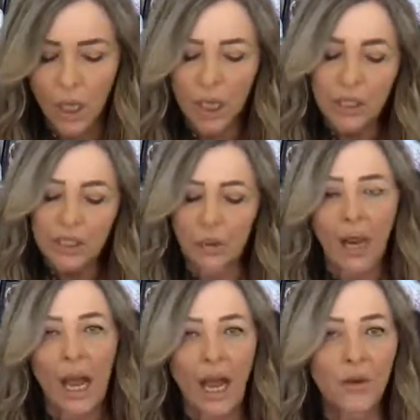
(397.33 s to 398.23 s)
So
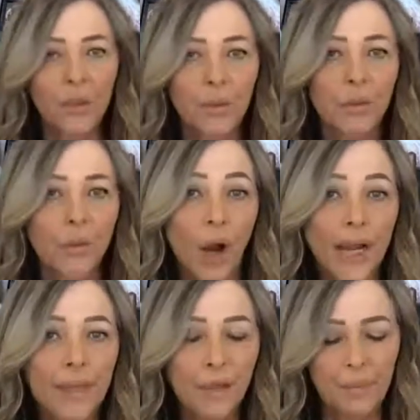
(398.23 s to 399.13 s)
how you would
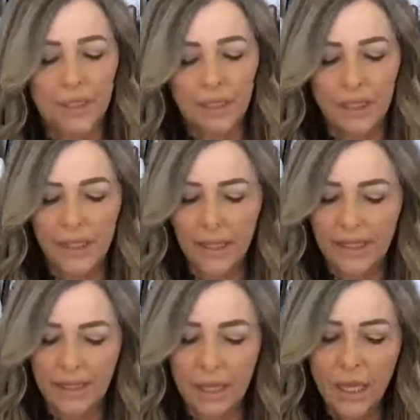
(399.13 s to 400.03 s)
write a parent
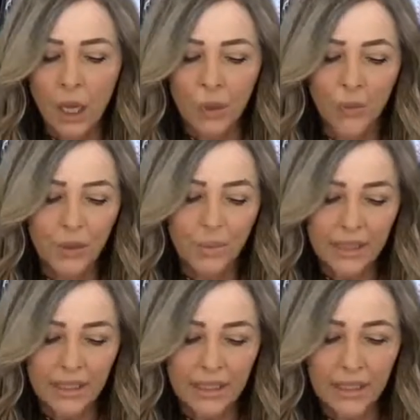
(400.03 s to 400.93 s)
agenda would
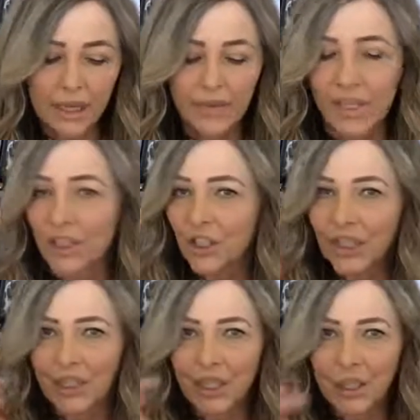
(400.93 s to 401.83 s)
be that you're
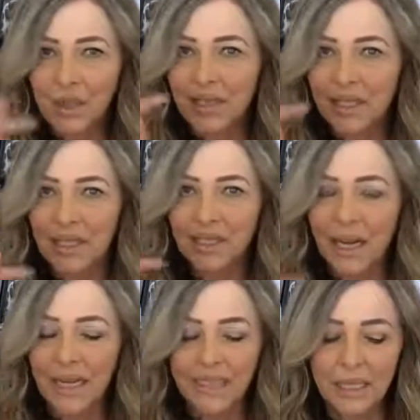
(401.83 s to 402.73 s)
going to use the
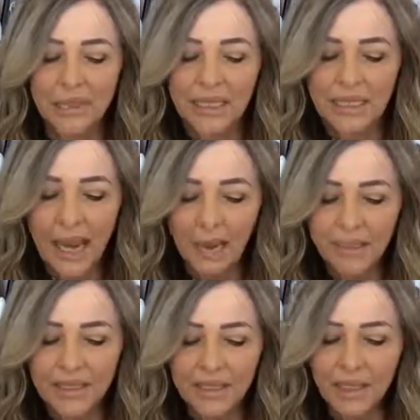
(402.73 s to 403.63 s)
exact same
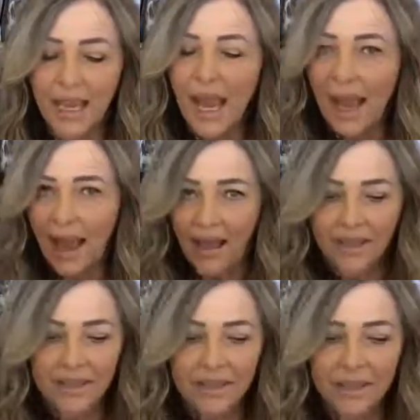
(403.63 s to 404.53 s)
steps
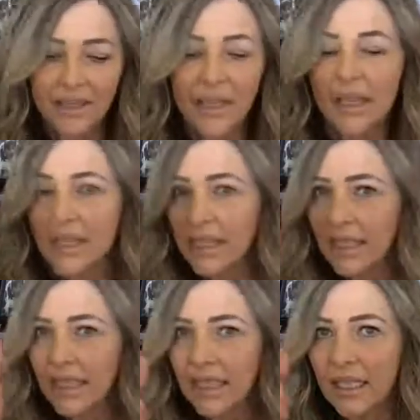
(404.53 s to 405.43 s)
as
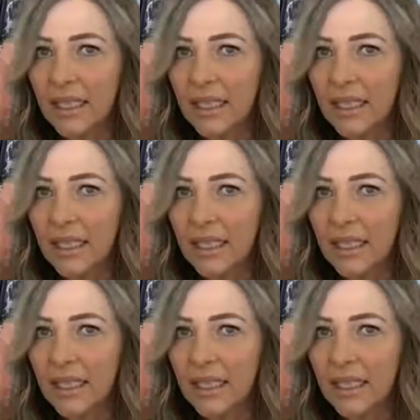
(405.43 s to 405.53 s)
the